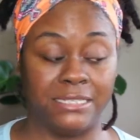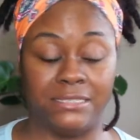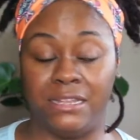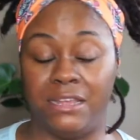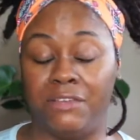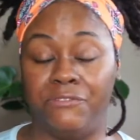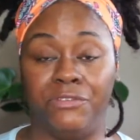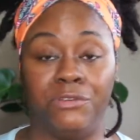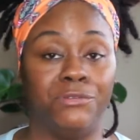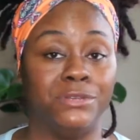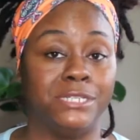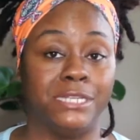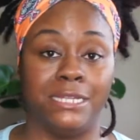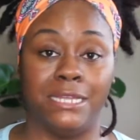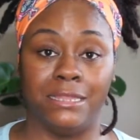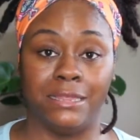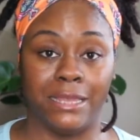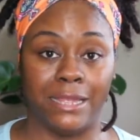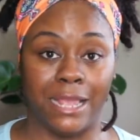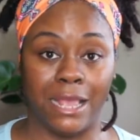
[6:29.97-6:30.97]
Now, if it was
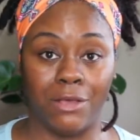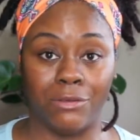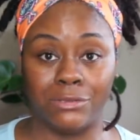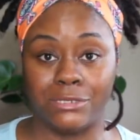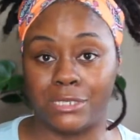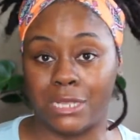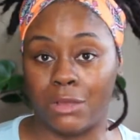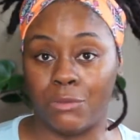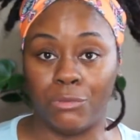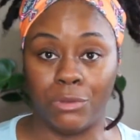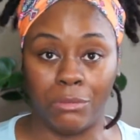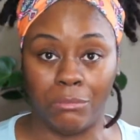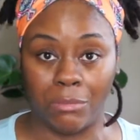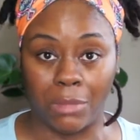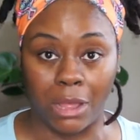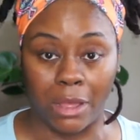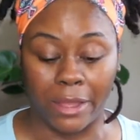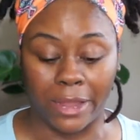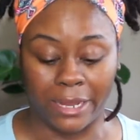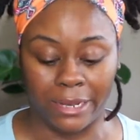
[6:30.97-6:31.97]
anything else, I wouldn't
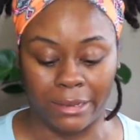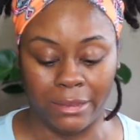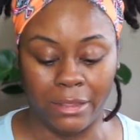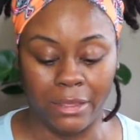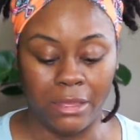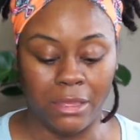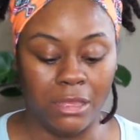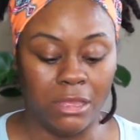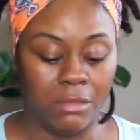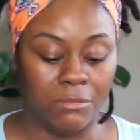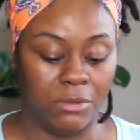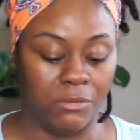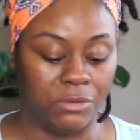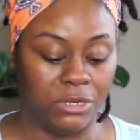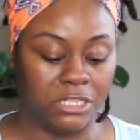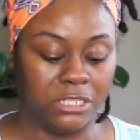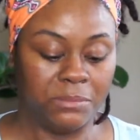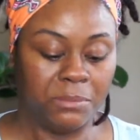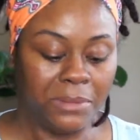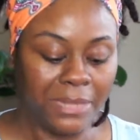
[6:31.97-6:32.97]
mind. But when
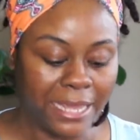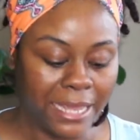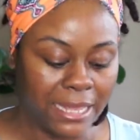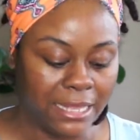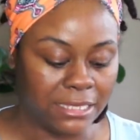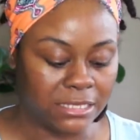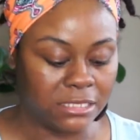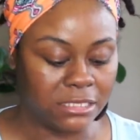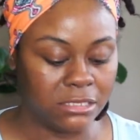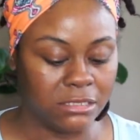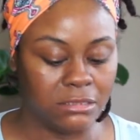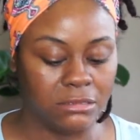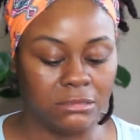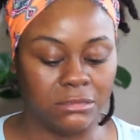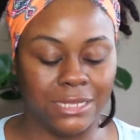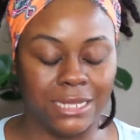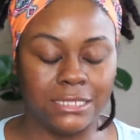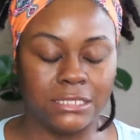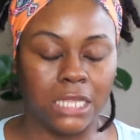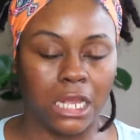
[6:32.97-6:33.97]
it's plants,
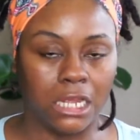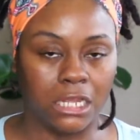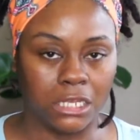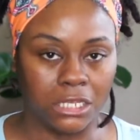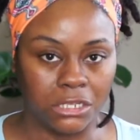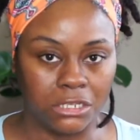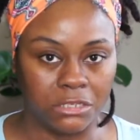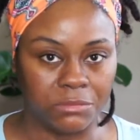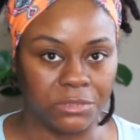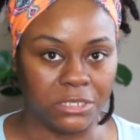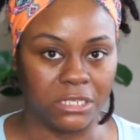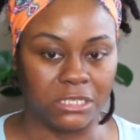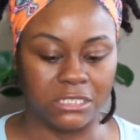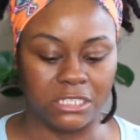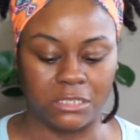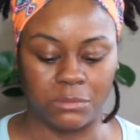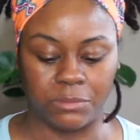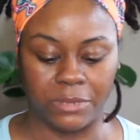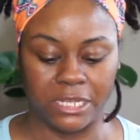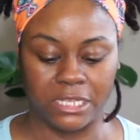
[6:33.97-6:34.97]
that's not good because
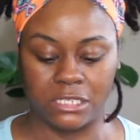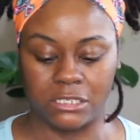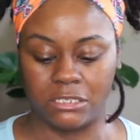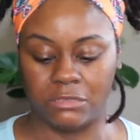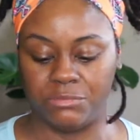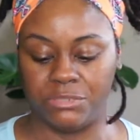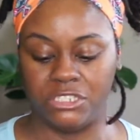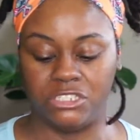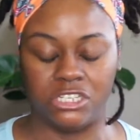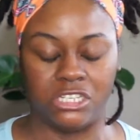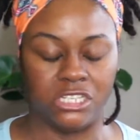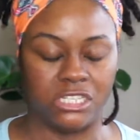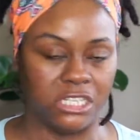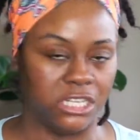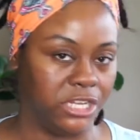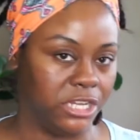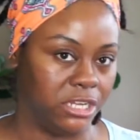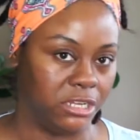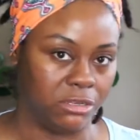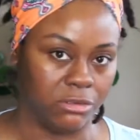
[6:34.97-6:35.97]
these plants could be just
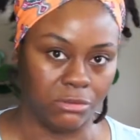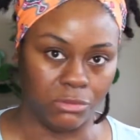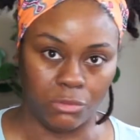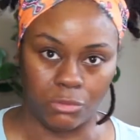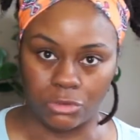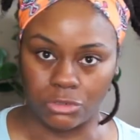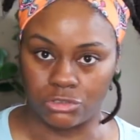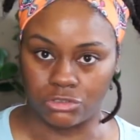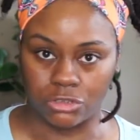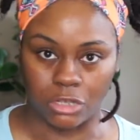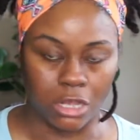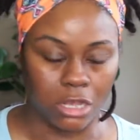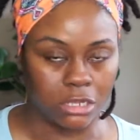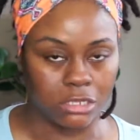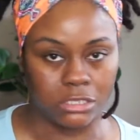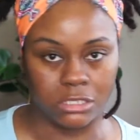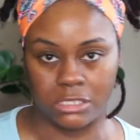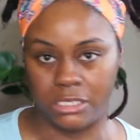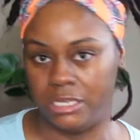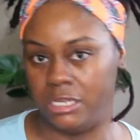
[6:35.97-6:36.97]
sitting on
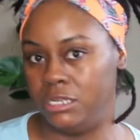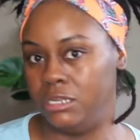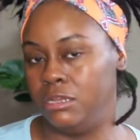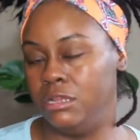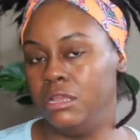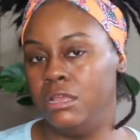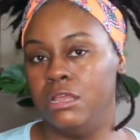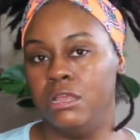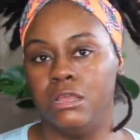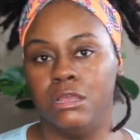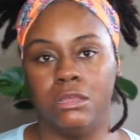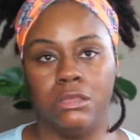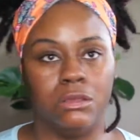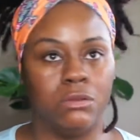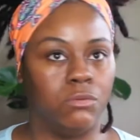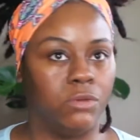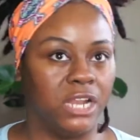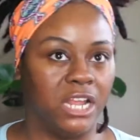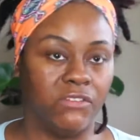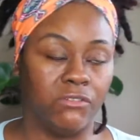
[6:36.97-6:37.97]
trucks and
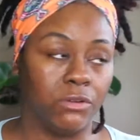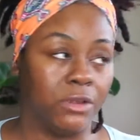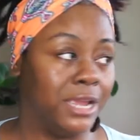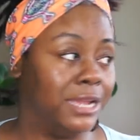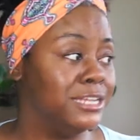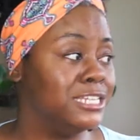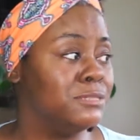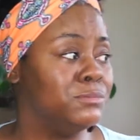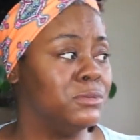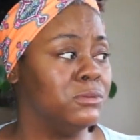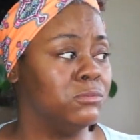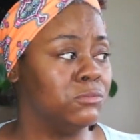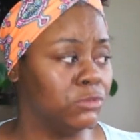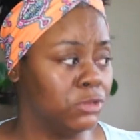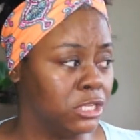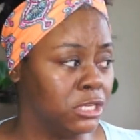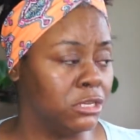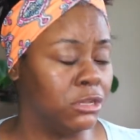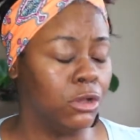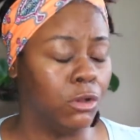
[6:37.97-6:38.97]
whatever. And it's been
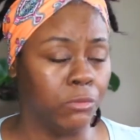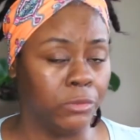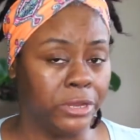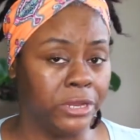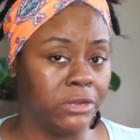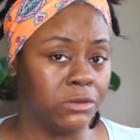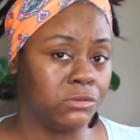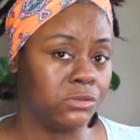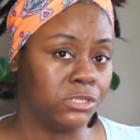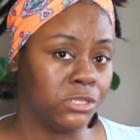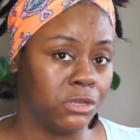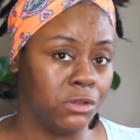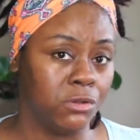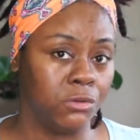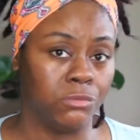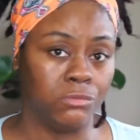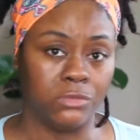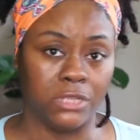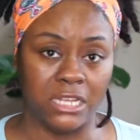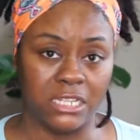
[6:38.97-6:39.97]
really cold here,
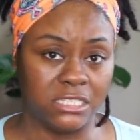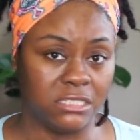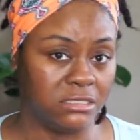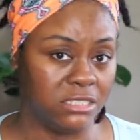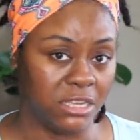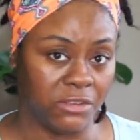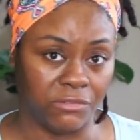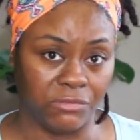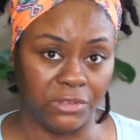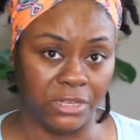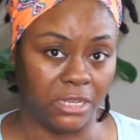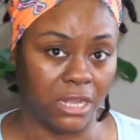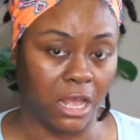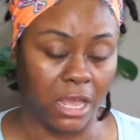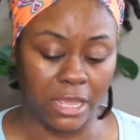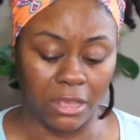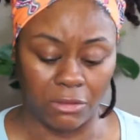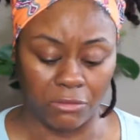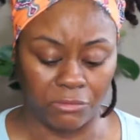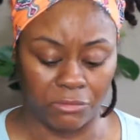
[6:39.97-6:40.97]
so that's definitely not
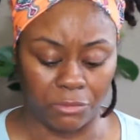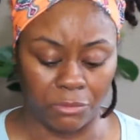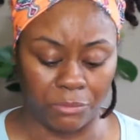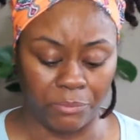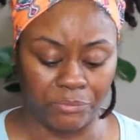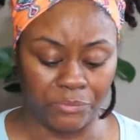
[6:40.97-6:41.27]
helpful.